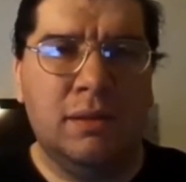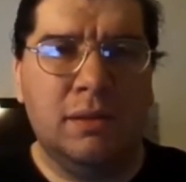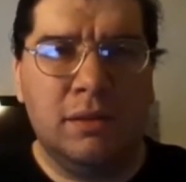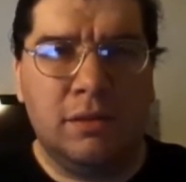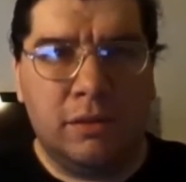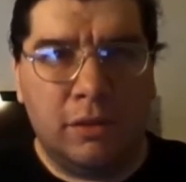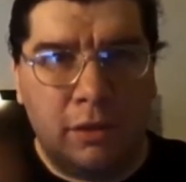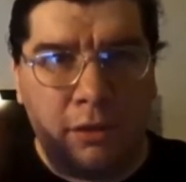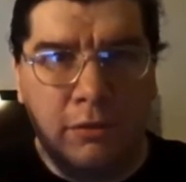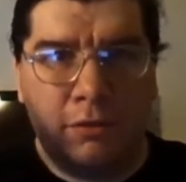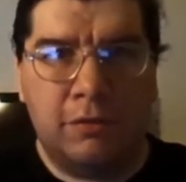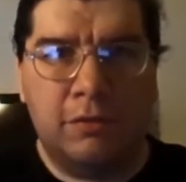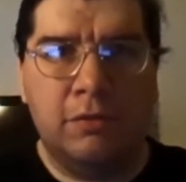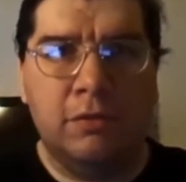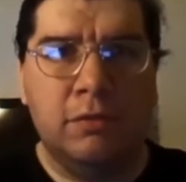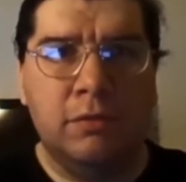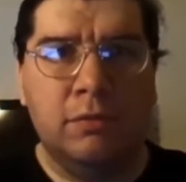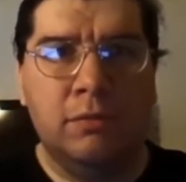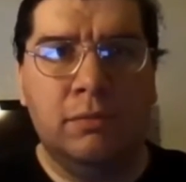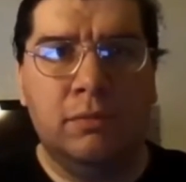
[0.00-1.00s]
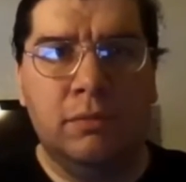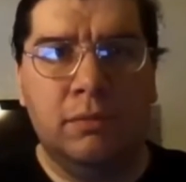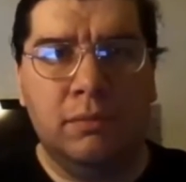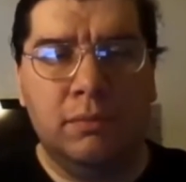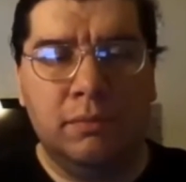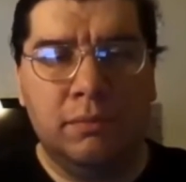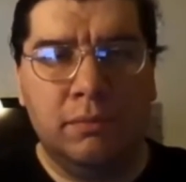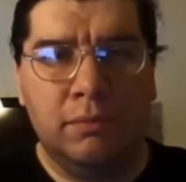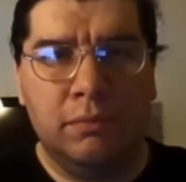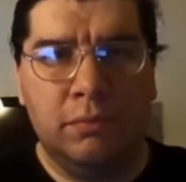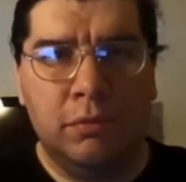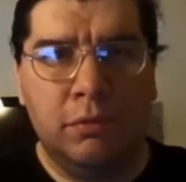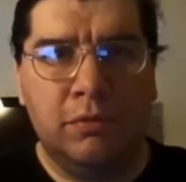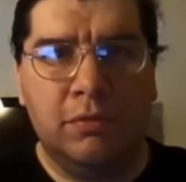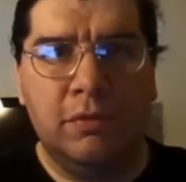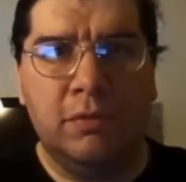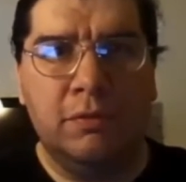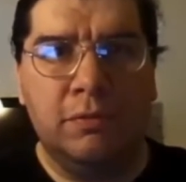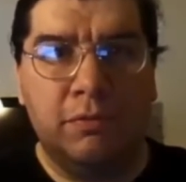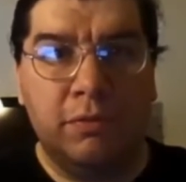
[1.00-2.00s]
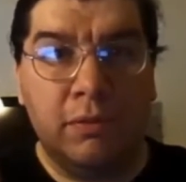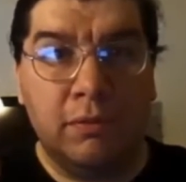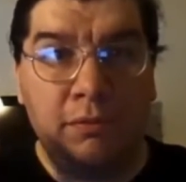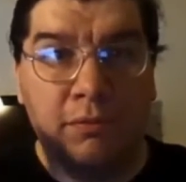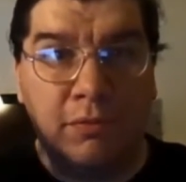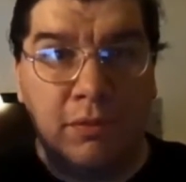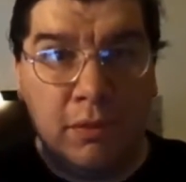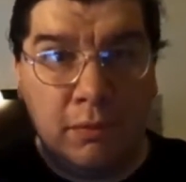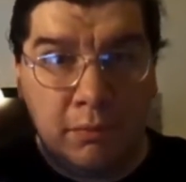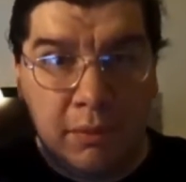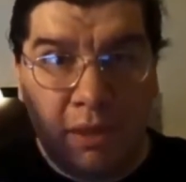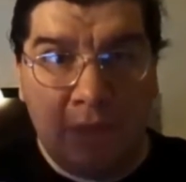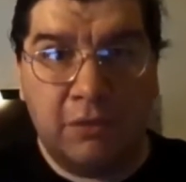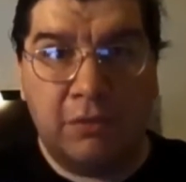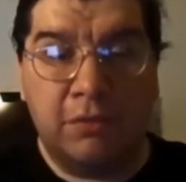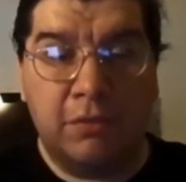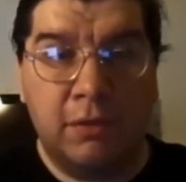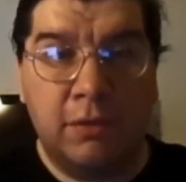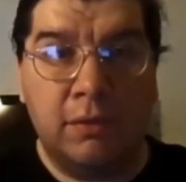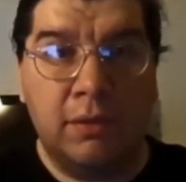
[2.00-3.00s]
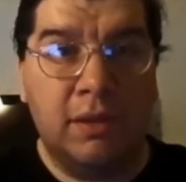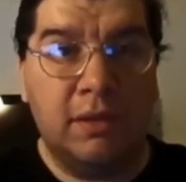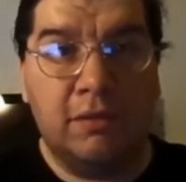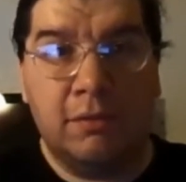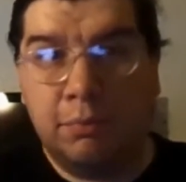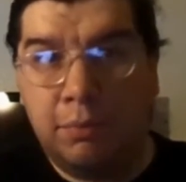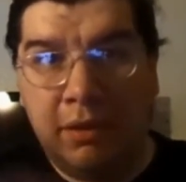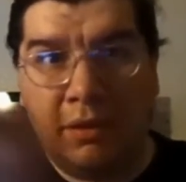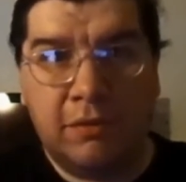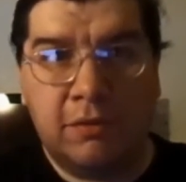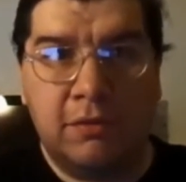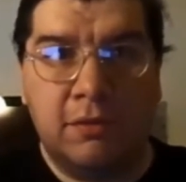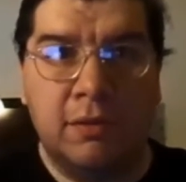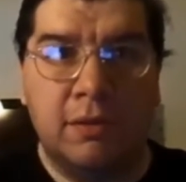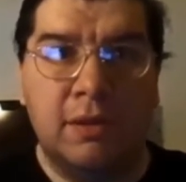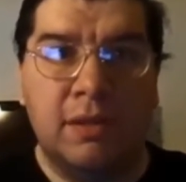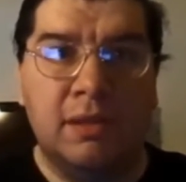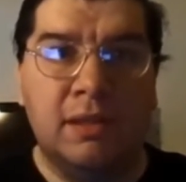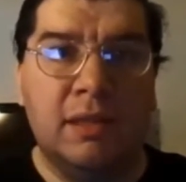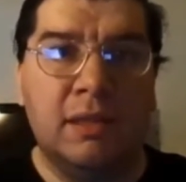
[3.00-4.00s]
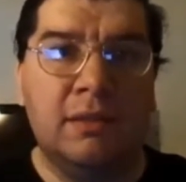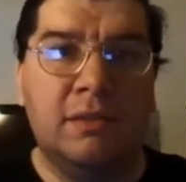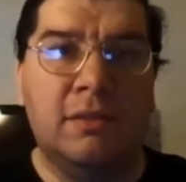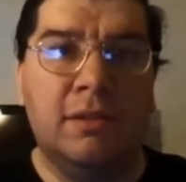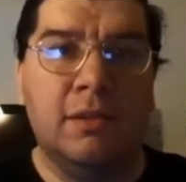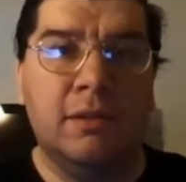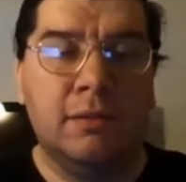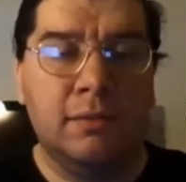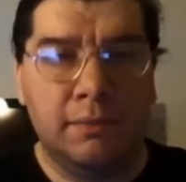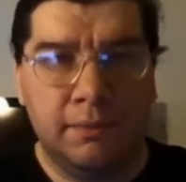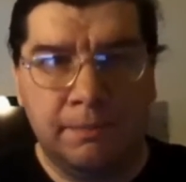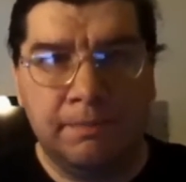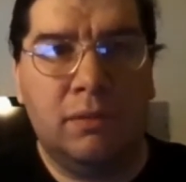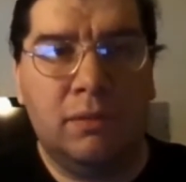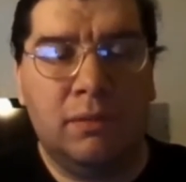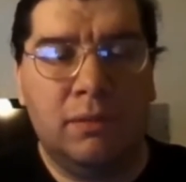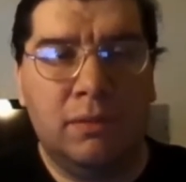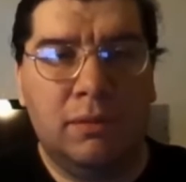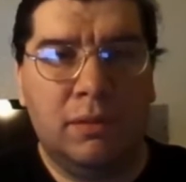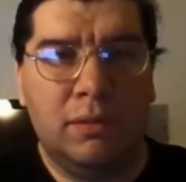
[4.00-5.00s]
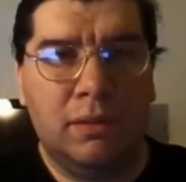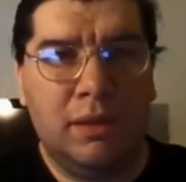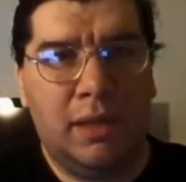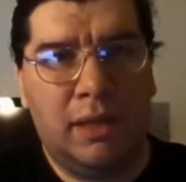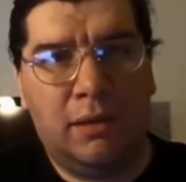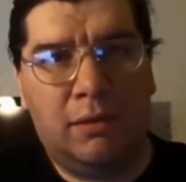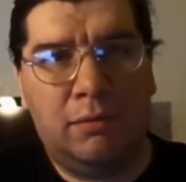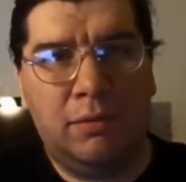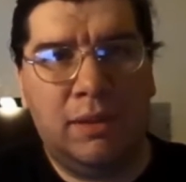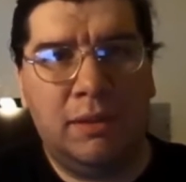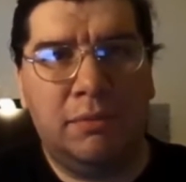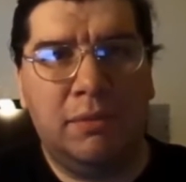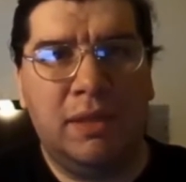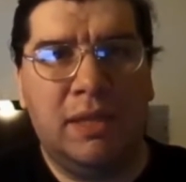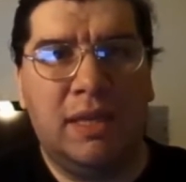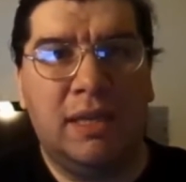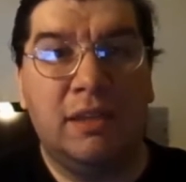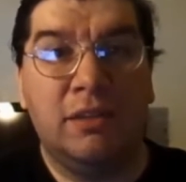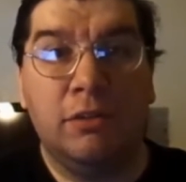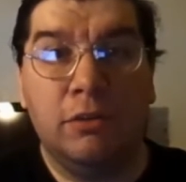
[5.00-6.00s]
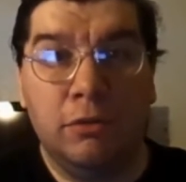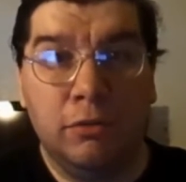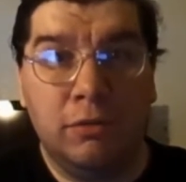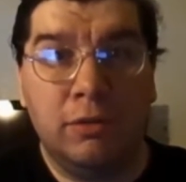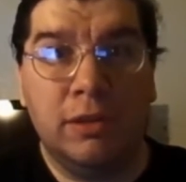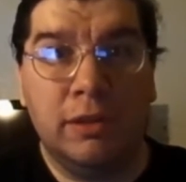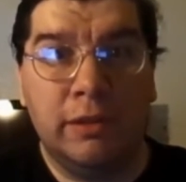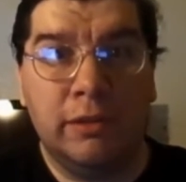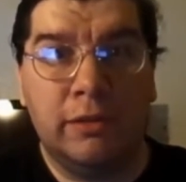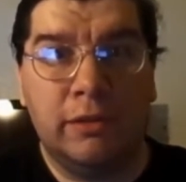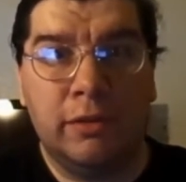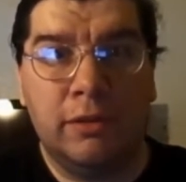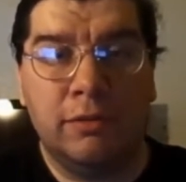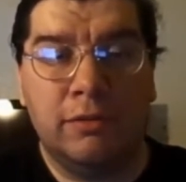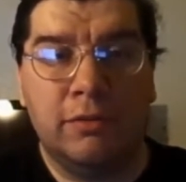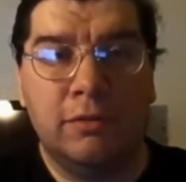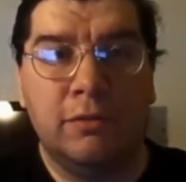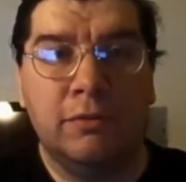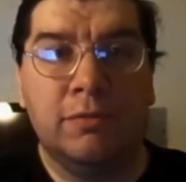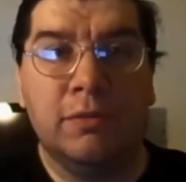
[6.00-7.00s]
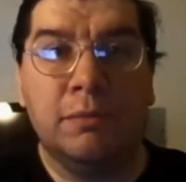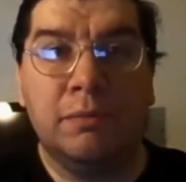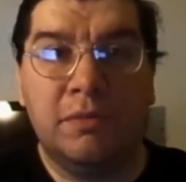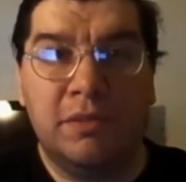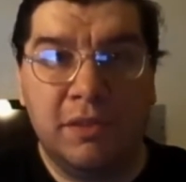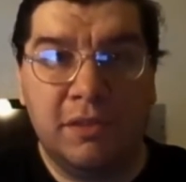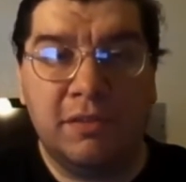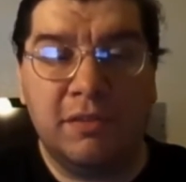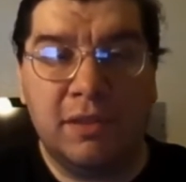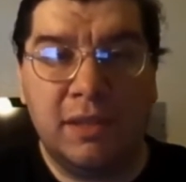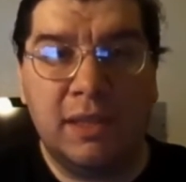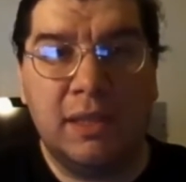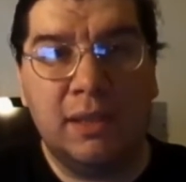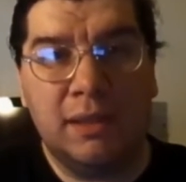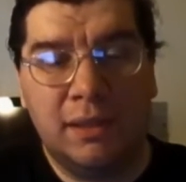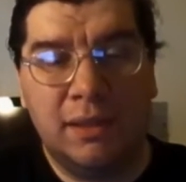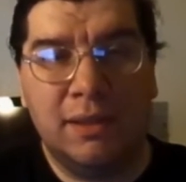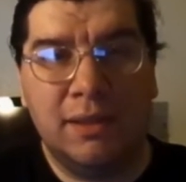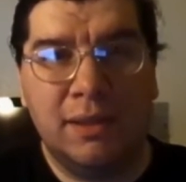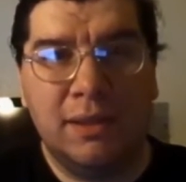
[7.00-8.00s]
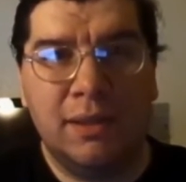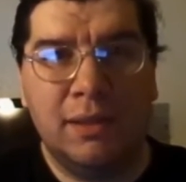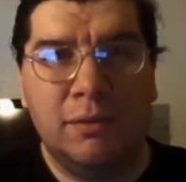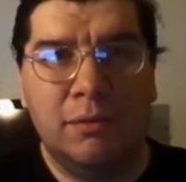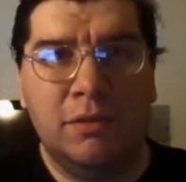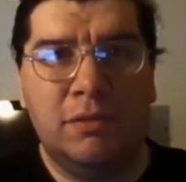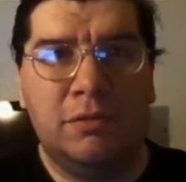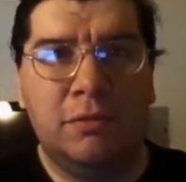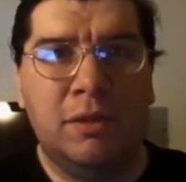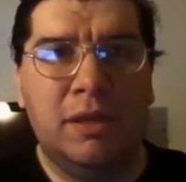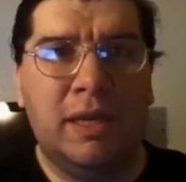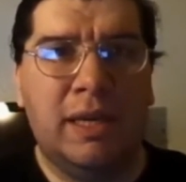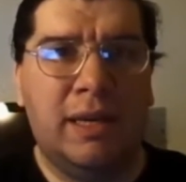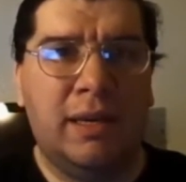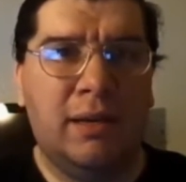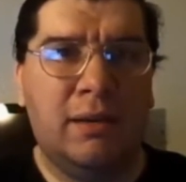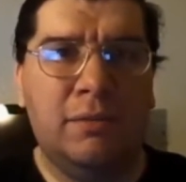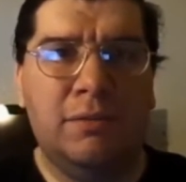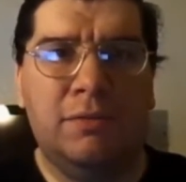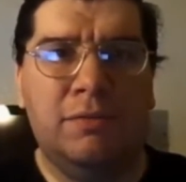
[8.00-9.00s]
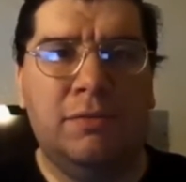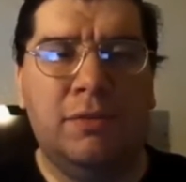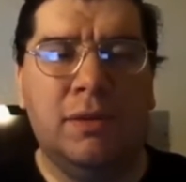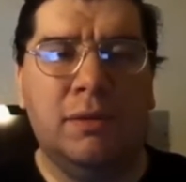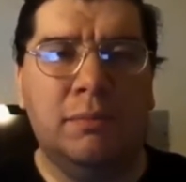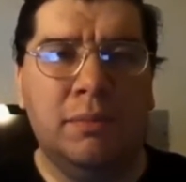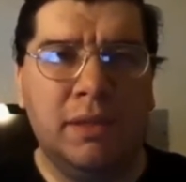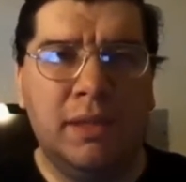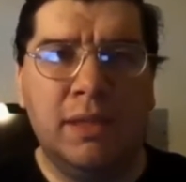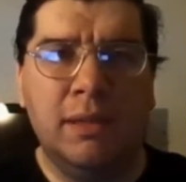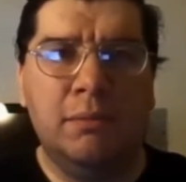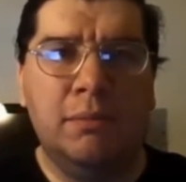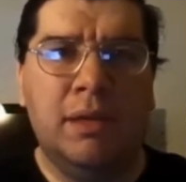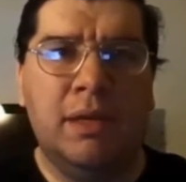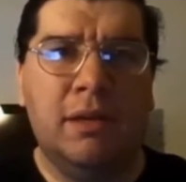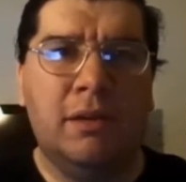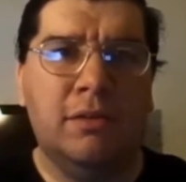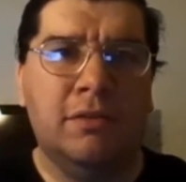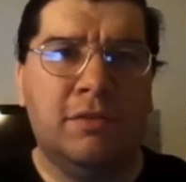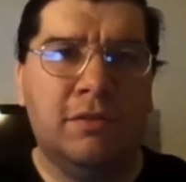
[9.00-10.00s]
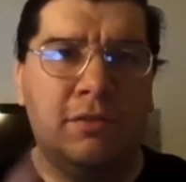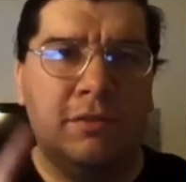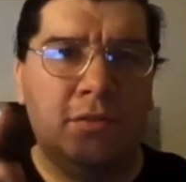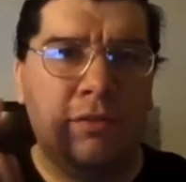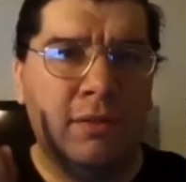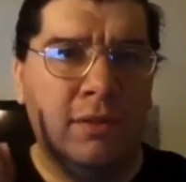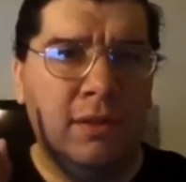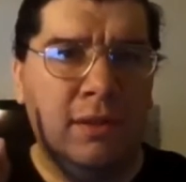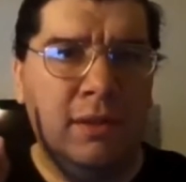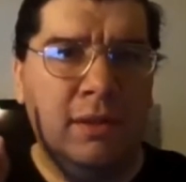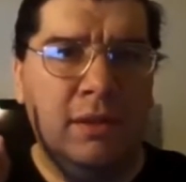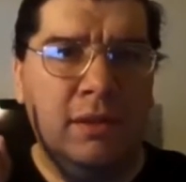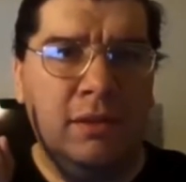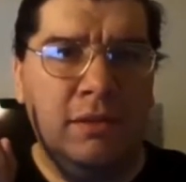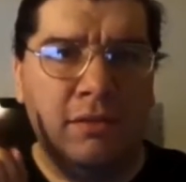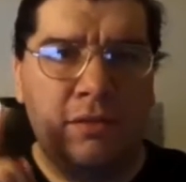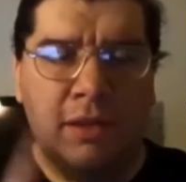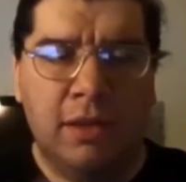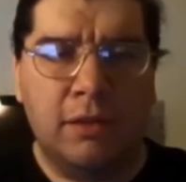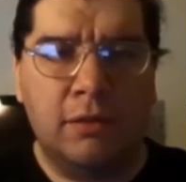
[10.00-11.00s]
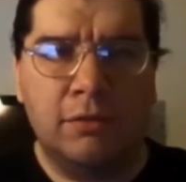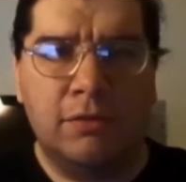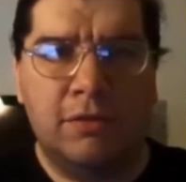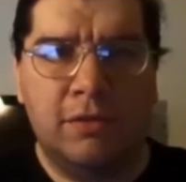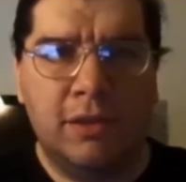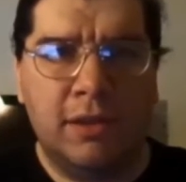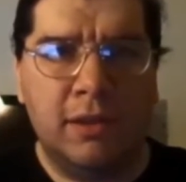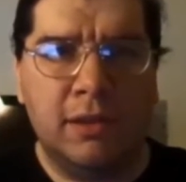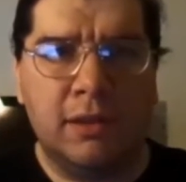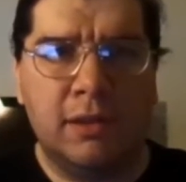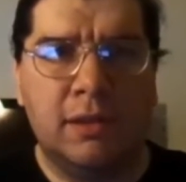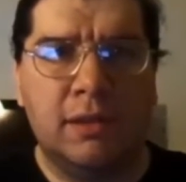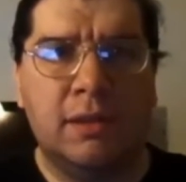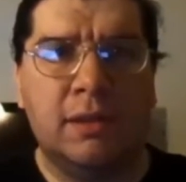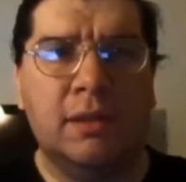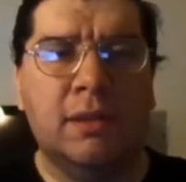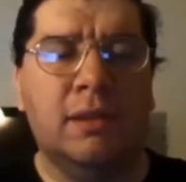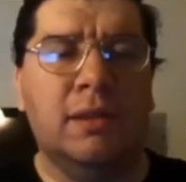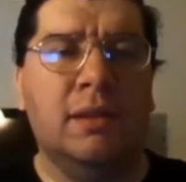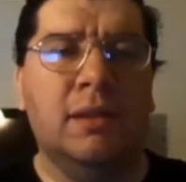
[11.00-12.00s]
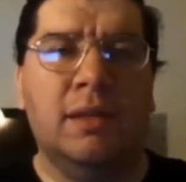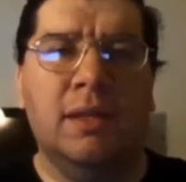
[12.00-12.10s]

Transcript: the, the cartoon version from Filmation that's based on the idea. Hell, we even got an earlier cartoon from Disney, which we have uh, Mickey Mouse, Donald Duck,